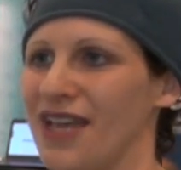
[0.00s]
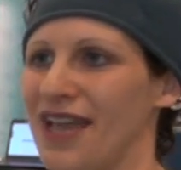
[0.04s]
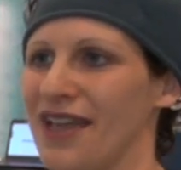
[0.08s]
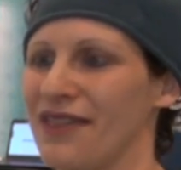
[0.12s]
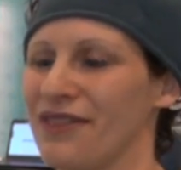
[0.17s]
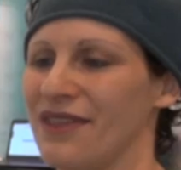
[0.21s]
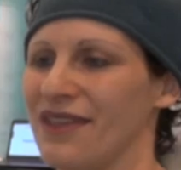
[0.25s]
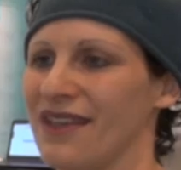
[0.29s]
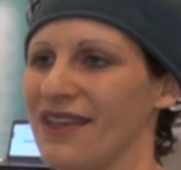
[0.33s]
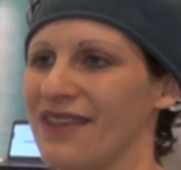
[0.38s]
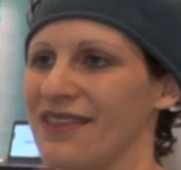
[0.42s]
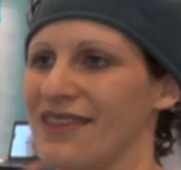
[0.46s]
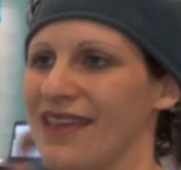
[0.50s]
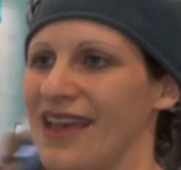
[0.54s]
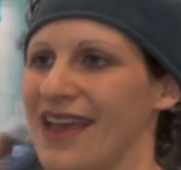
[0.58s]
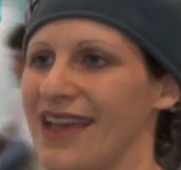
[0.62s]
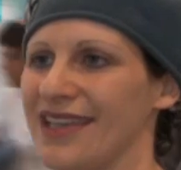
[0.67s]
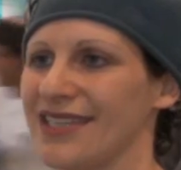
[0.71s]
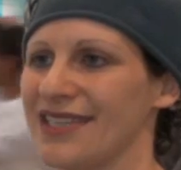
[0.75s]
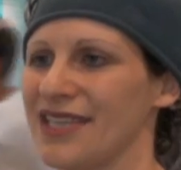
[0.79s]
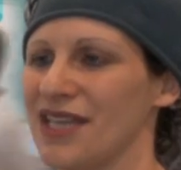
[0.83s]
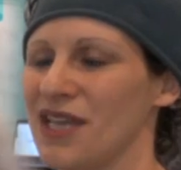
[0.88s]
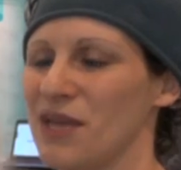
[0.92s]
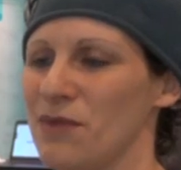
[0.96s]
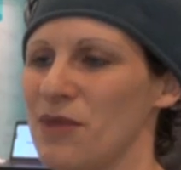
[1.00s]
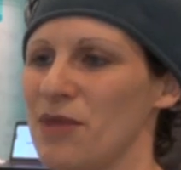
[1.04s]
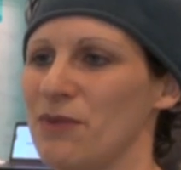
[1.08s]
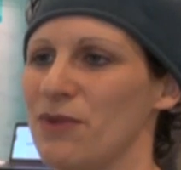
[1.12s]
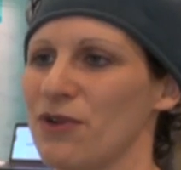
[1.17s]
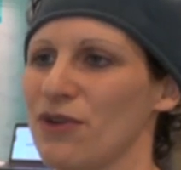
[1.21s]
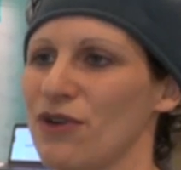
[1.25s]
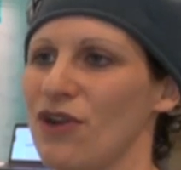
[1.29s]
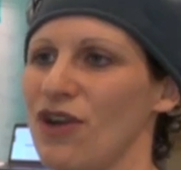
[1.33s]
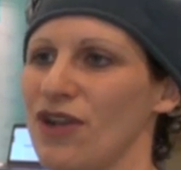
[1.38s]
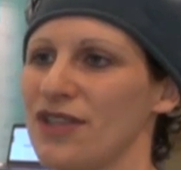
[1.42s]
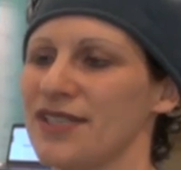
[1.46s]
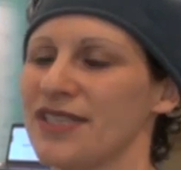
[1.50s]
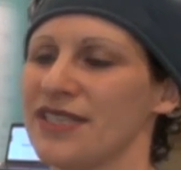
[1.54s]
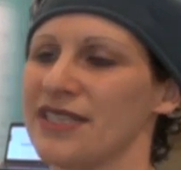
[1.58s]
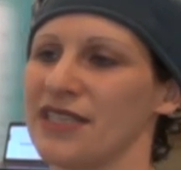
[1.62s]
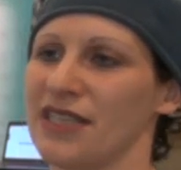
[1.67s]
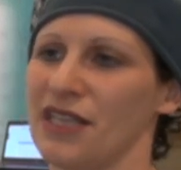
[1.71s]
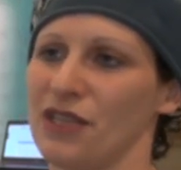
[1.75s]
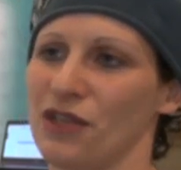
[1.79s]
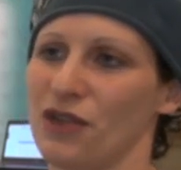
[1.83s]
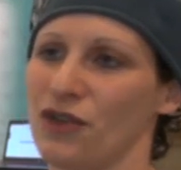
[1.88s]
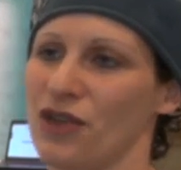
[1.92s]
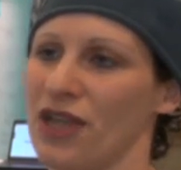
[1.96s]
I think that people are
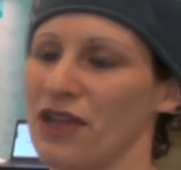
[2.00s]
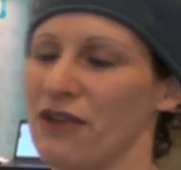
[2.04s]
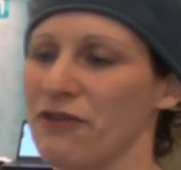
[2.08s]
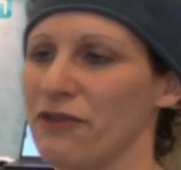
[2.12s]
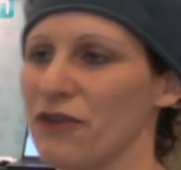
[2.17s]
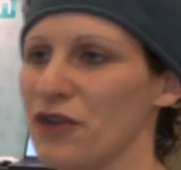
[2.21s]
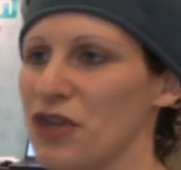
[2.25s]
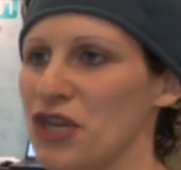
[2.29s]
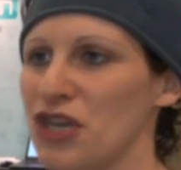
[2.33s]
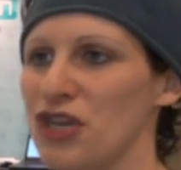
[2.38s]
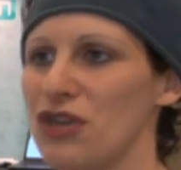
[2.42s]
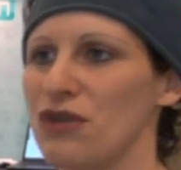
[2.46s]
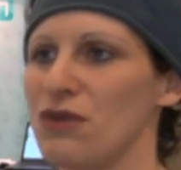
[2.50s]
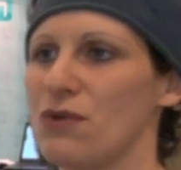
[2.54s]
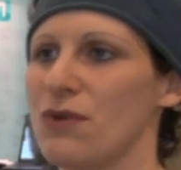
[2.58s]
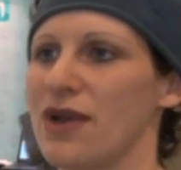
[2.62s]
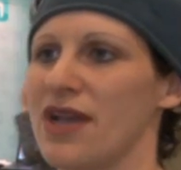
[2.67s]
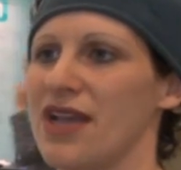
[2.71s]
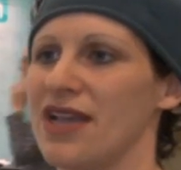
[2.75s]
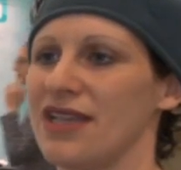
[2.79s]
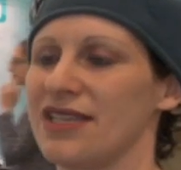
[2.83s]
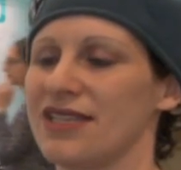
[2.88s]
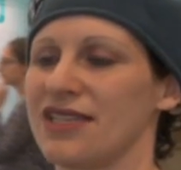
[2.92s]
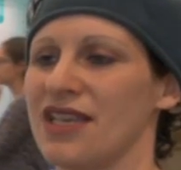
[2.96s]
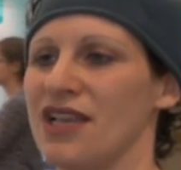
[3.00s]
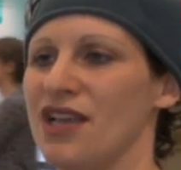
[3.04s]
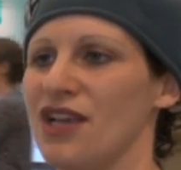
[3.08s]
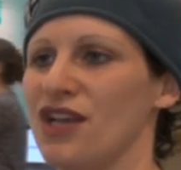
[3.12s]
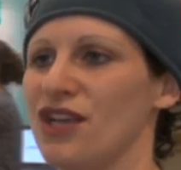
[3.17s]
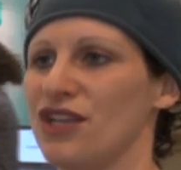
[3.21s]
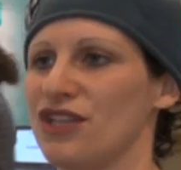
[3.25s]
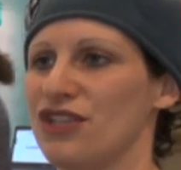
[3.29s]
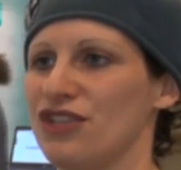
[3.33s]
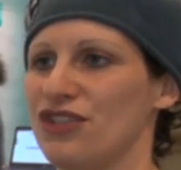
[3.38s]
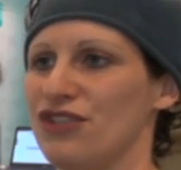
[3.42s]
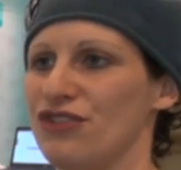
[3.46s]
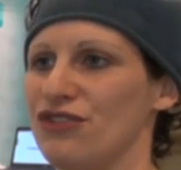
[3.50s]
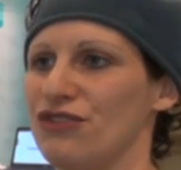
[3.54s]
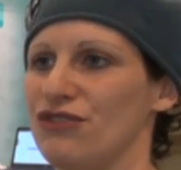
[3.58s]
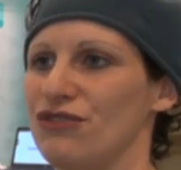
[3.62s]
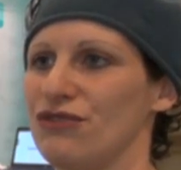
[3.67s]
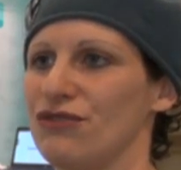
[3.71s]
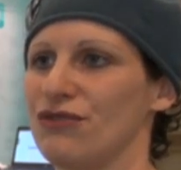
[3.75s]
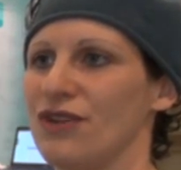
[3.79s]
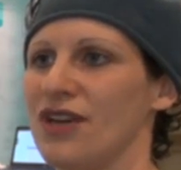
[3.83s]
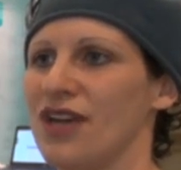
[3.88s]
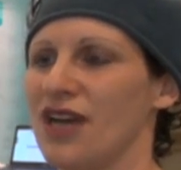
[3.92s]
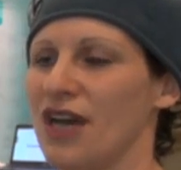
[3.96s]
constantly looking for new ways
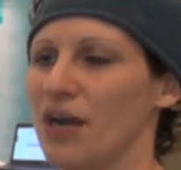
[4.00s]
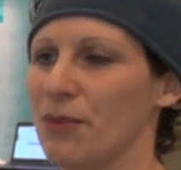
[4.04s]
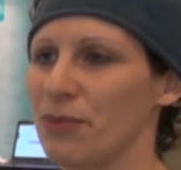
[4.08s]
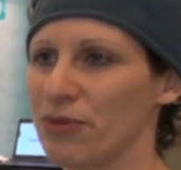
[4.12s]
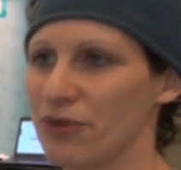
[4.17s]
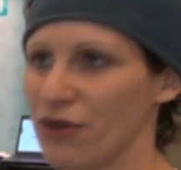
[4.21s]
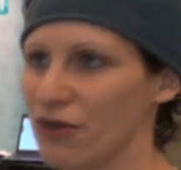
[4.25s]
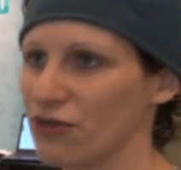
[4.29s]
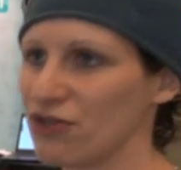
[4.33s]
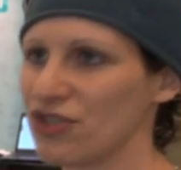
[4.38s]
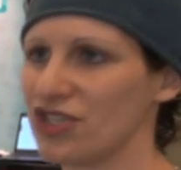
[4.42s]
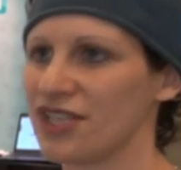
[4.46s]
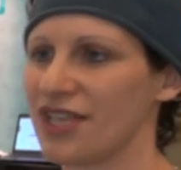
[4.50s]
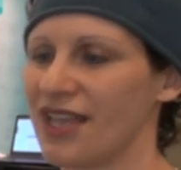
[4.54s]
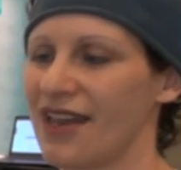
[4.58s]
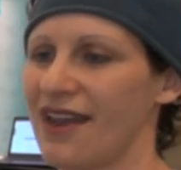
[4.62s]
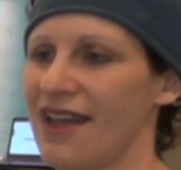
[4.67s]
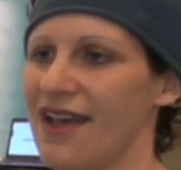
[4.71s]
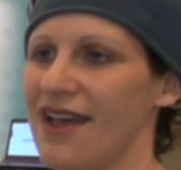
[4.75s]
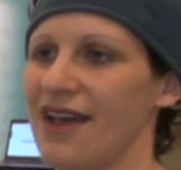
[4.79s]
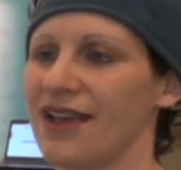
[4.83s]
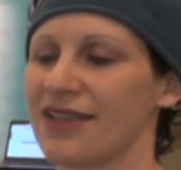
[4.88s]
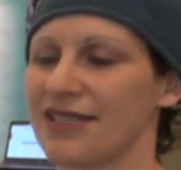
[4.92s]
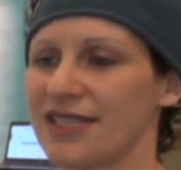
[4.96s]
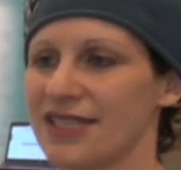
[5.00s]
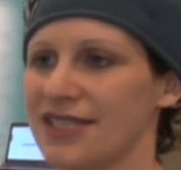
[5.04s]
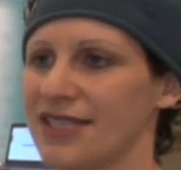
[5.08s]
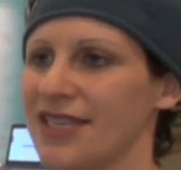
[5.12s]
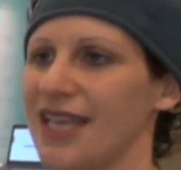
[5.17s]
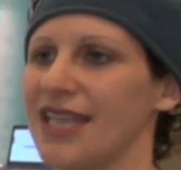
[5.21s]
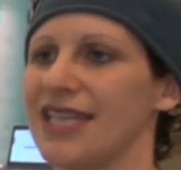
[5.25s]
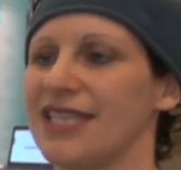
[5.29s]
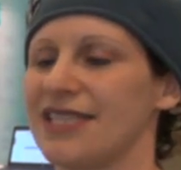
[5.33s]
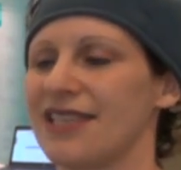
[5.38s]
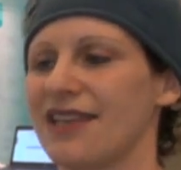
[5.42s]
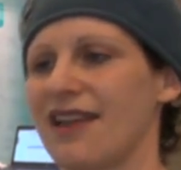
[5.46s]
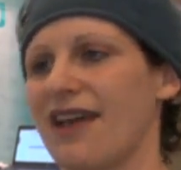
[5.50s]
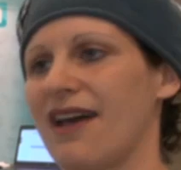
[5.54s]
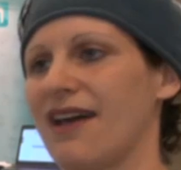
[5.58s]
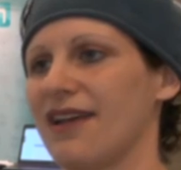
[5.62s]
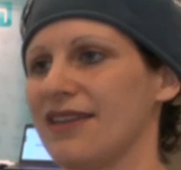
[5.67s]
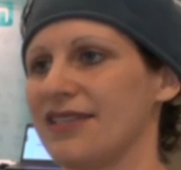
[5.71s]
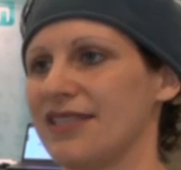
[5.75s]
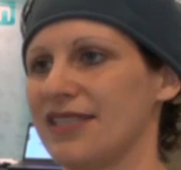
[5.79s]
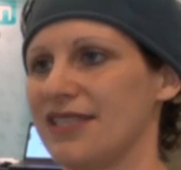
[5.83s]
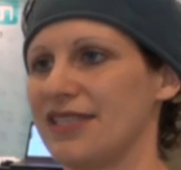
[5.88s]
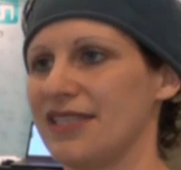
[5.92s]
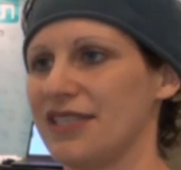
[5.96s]
to approach Tanakh, to study Tanakh,
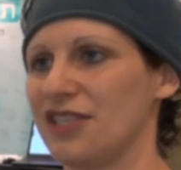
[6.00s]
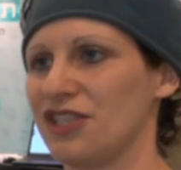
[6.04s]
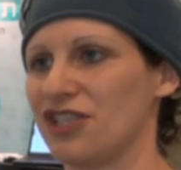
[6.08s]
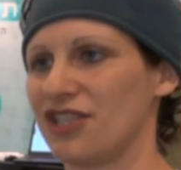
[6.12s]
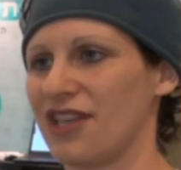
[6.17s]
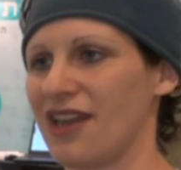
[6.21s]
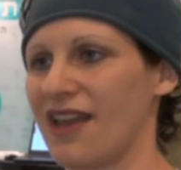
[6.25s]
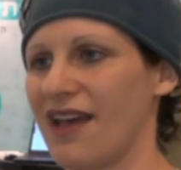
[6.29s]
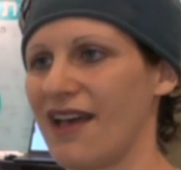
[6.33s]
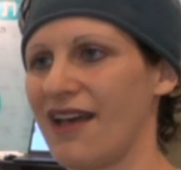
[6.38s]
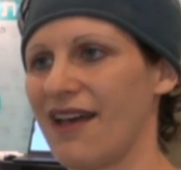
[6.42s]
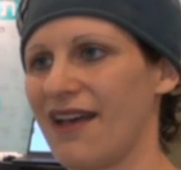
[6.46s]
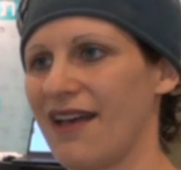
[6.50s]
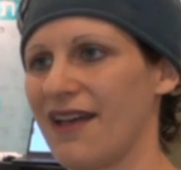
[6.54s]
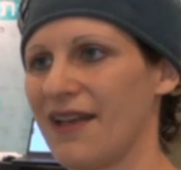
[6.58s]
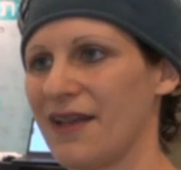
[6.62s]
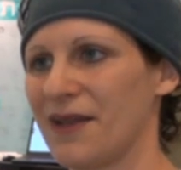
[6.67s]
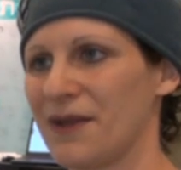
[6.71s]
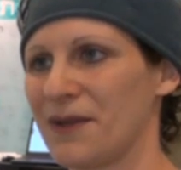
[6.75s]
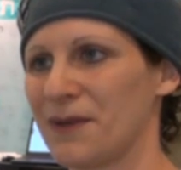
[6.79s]
and to teach Tanakh.